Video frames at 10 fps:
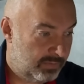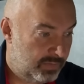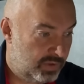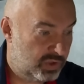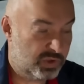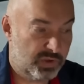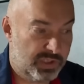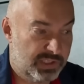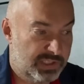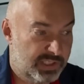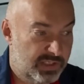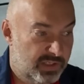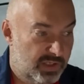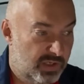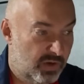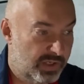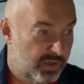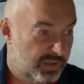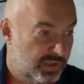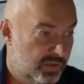You just got to consider that the
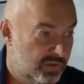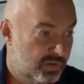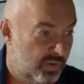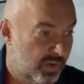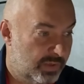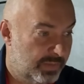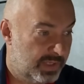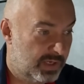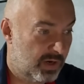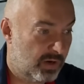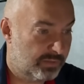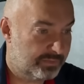992 is quite a big car.